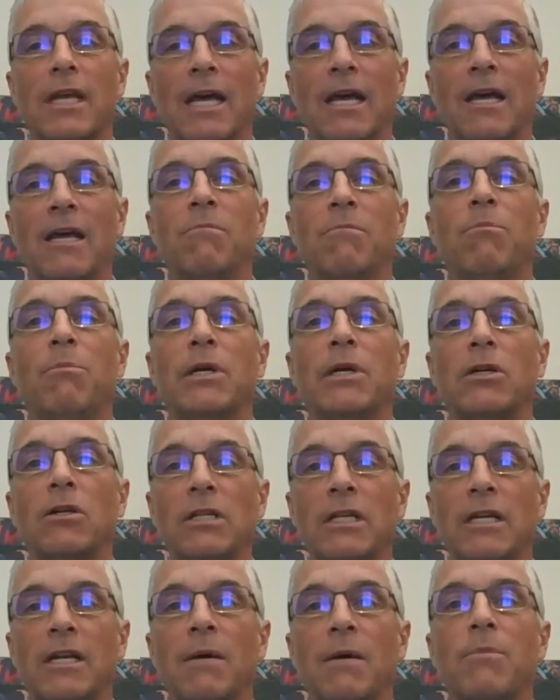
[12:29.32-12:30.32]
and
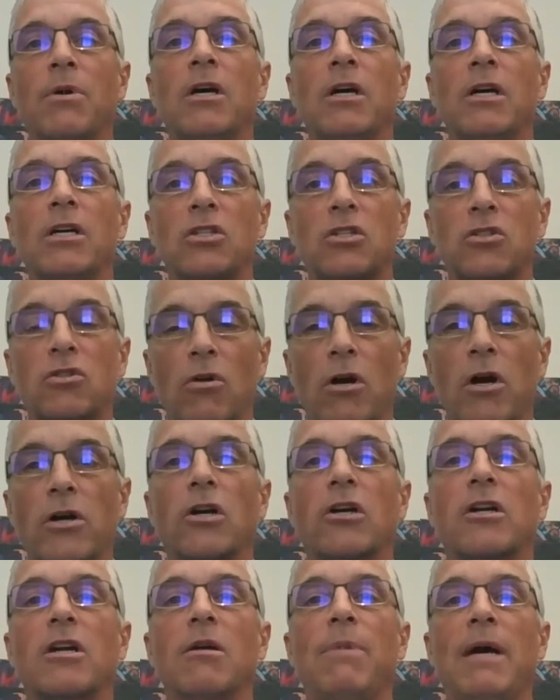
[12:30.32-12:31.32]
building up
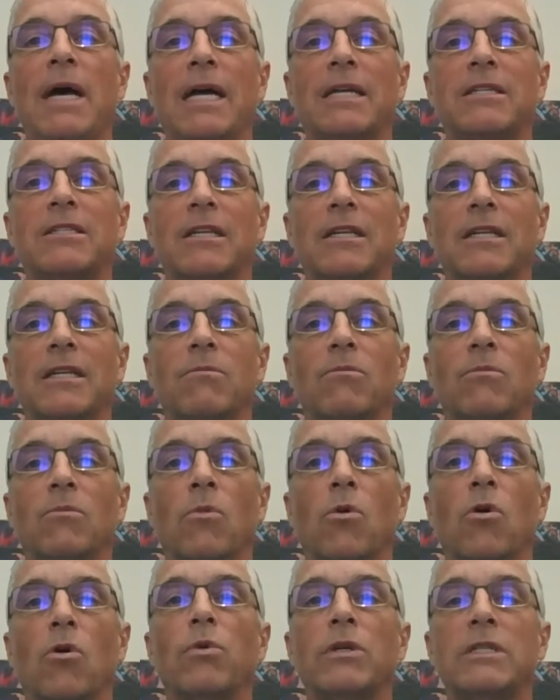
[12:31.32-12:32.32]
stronger capacity,
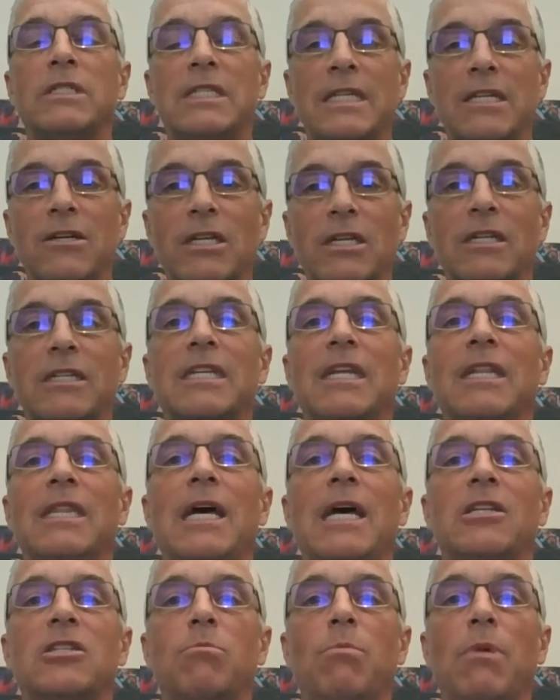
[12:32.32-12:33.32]
more resilience in
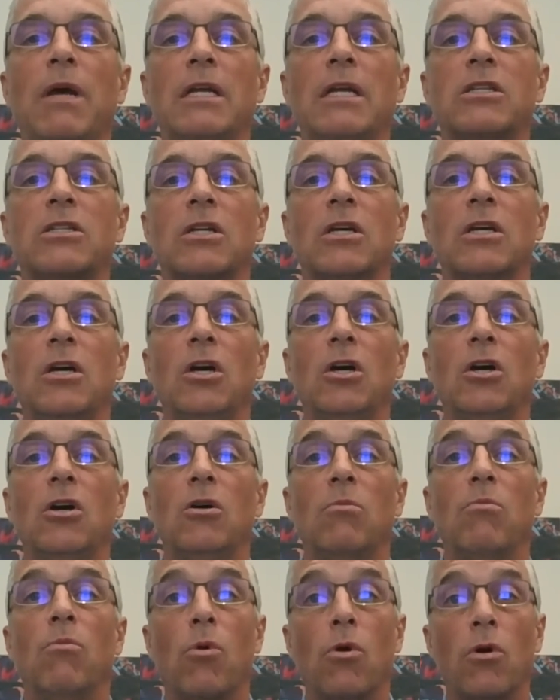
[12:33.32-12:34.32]
that space,
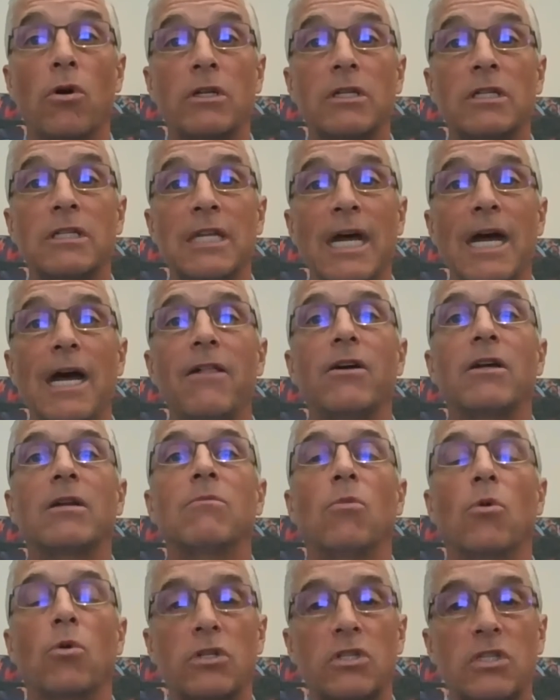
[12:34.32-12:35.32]
more talent,
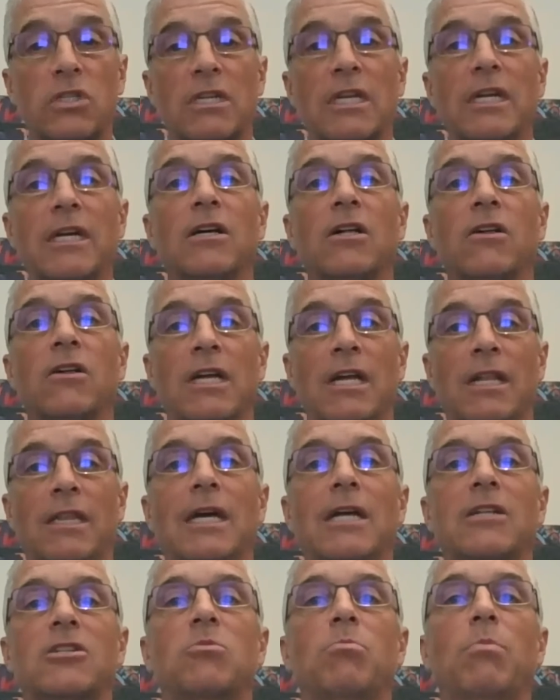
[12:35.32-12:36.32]
more skill
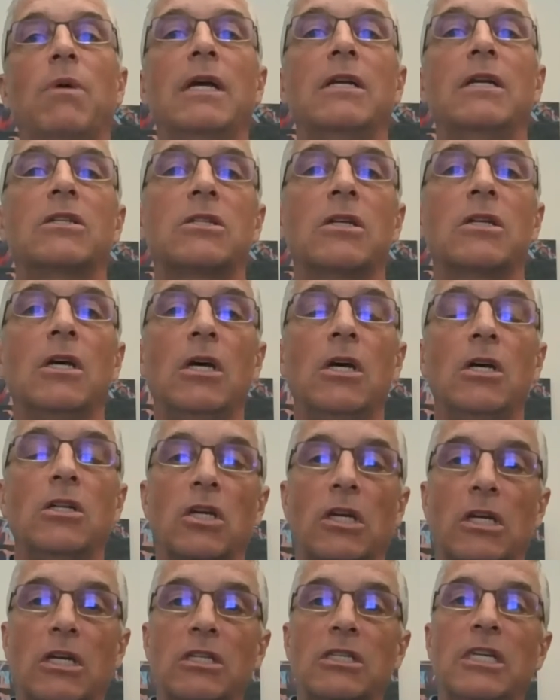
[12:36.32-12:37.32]
in that space
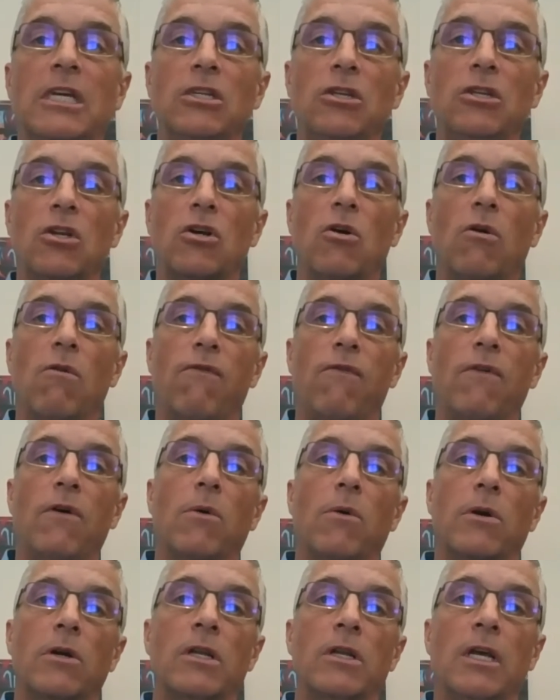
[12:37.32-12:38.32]
to continue to go
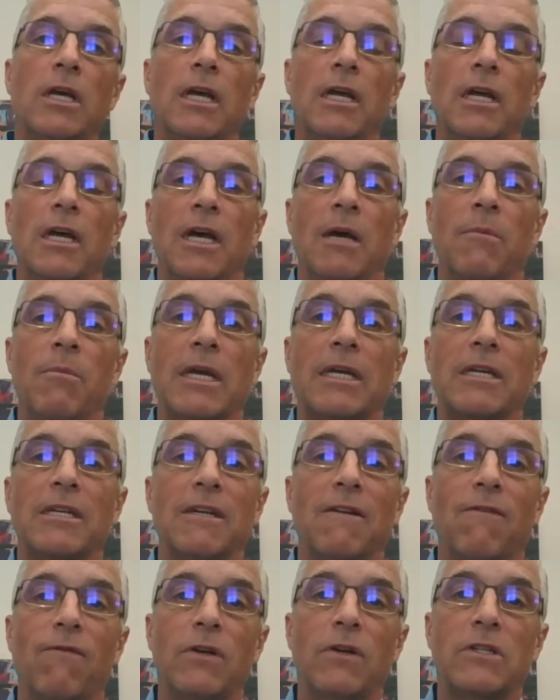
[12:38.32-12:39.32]
forward and make a
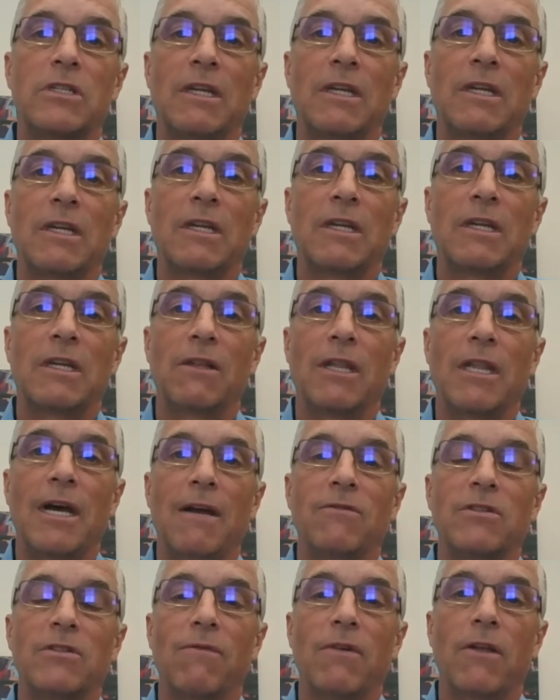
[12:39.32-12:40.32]
difference in the
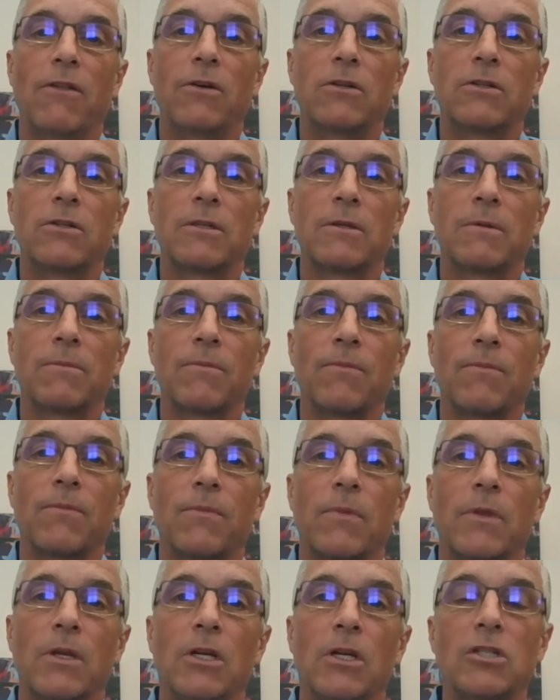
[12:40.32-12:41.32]
lives of others.
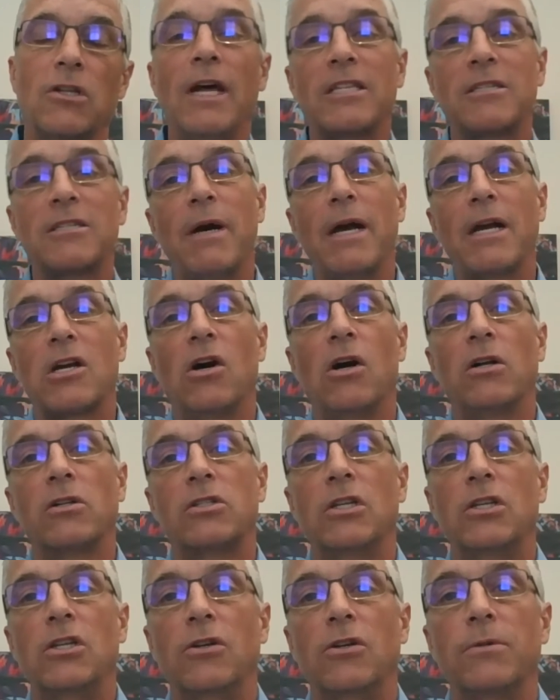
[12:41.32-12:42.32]
So that's my call to
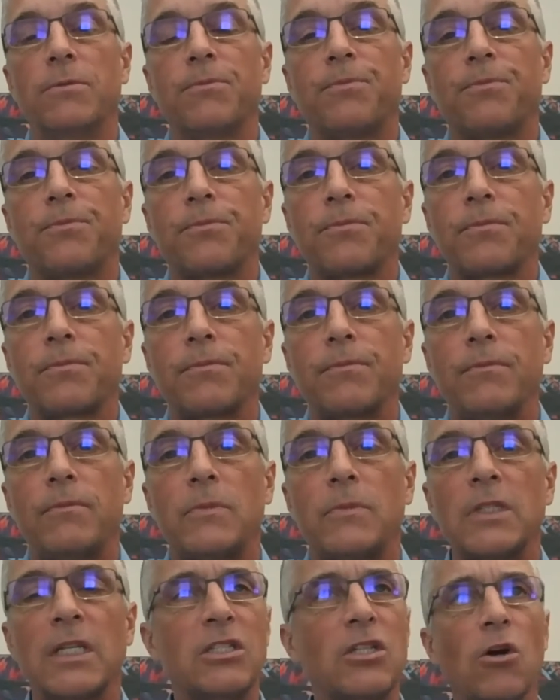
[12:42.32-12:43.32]
you
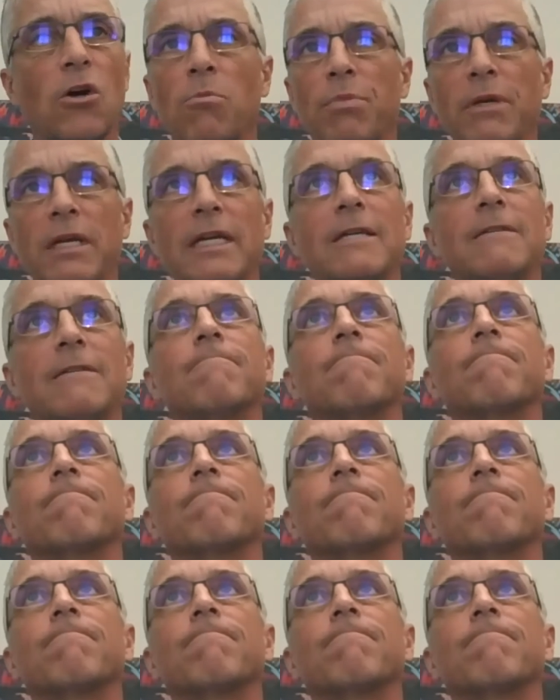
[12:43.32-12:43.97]
is don't be,